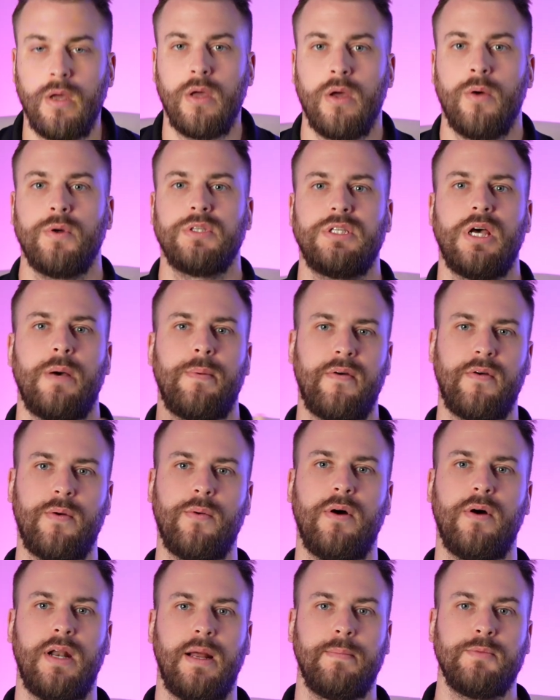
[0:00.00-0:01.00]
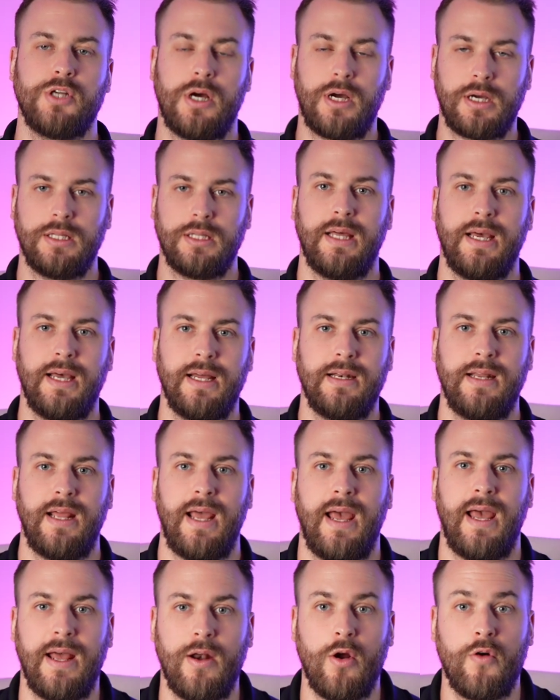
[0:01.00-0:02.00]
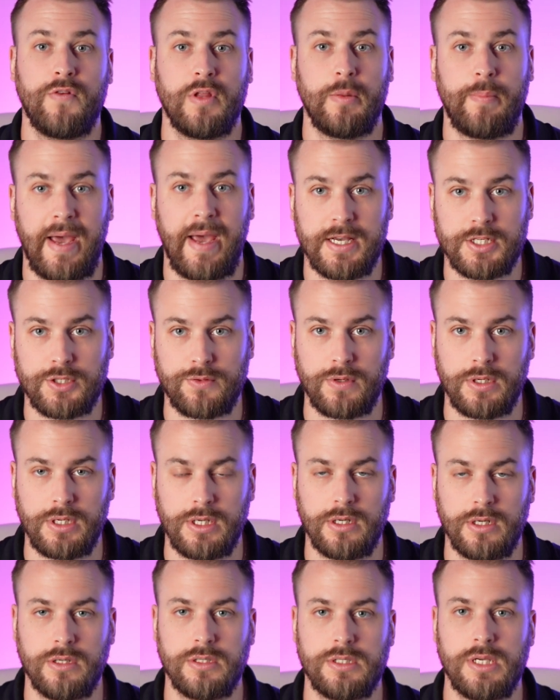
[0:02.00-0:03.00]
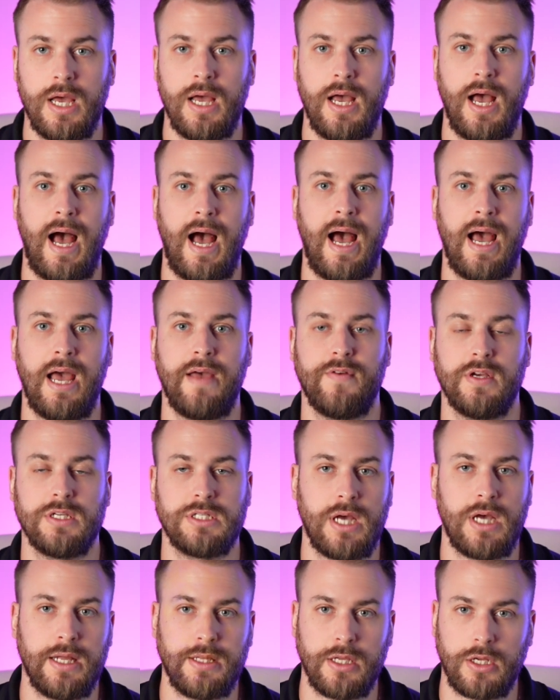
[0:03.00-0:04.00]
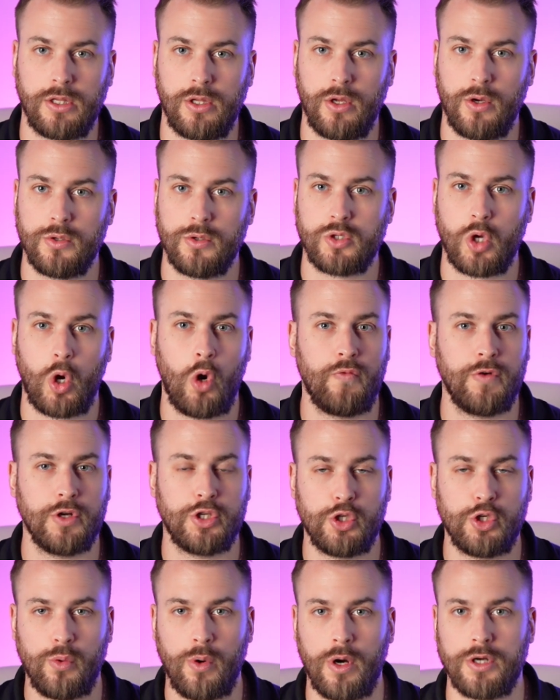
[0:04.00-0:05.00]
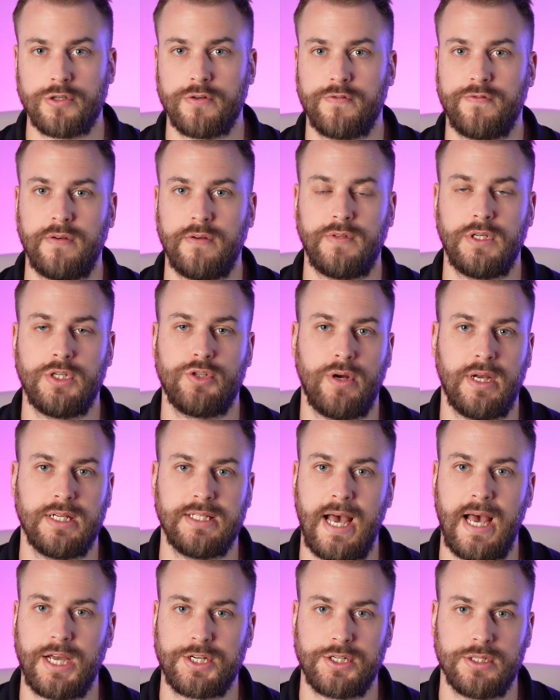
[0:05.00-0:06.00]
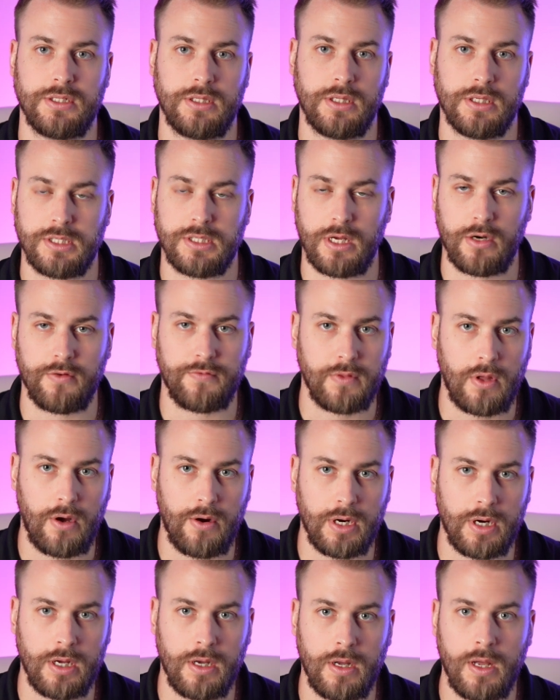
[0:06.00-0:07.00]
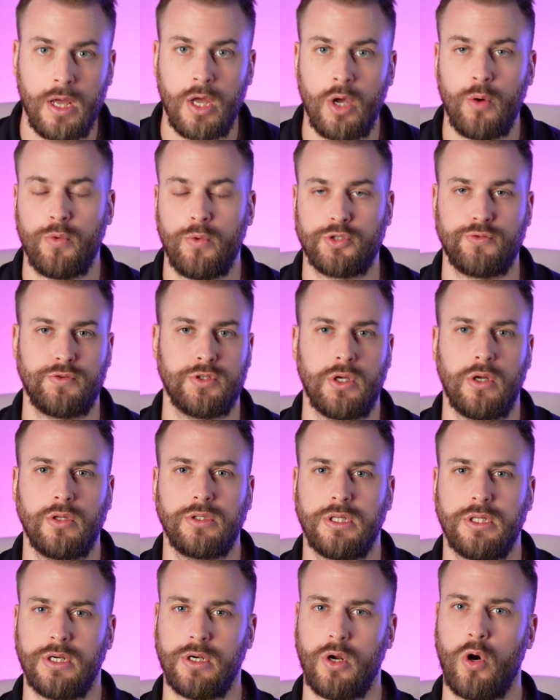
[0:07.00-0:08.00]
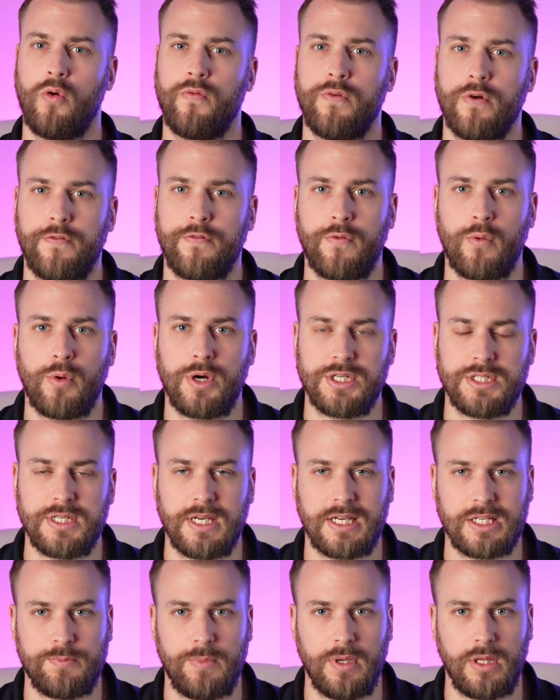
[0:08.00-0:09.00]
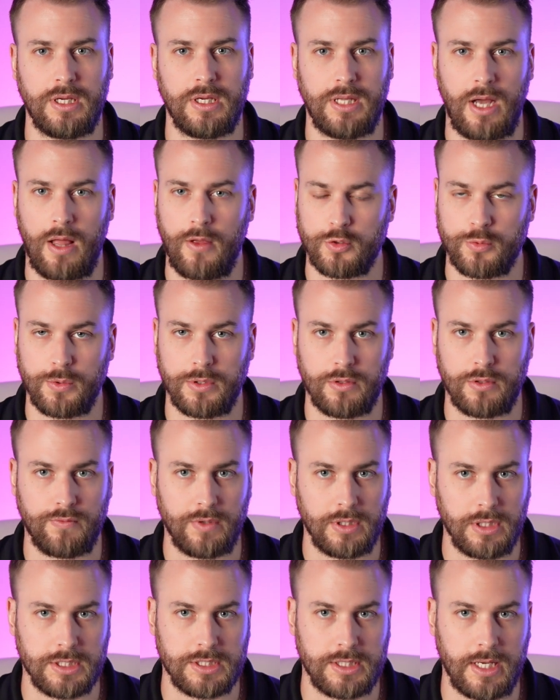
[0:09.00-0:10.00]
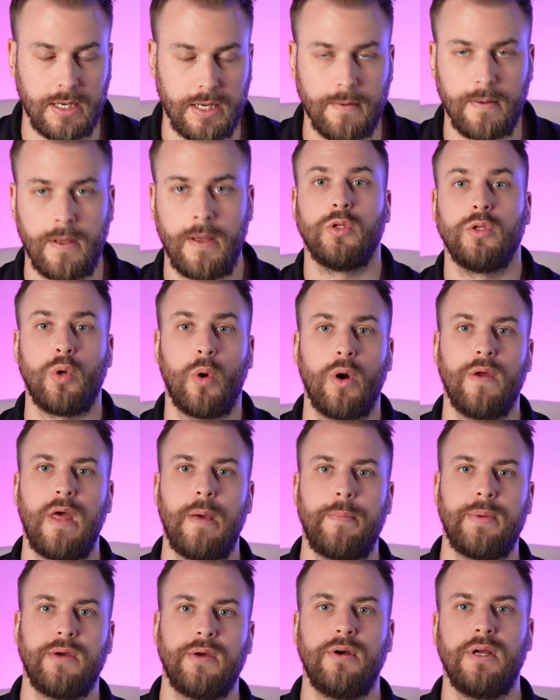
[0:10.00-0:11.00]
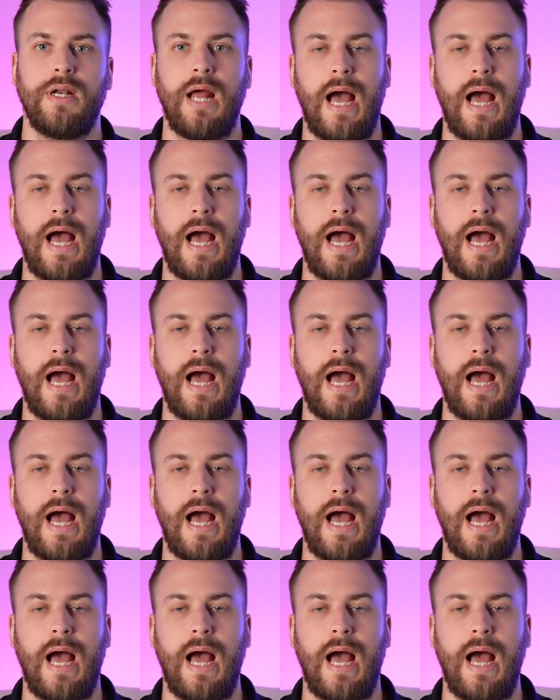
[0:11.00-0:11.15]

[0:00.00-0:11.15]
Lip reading: What's up, everyone? I'm John Galland, and over the past 3 years, I've assigned and closed over 250 transactions in the state of Florida, which resulted in over $46 million worth of real estate. During that period,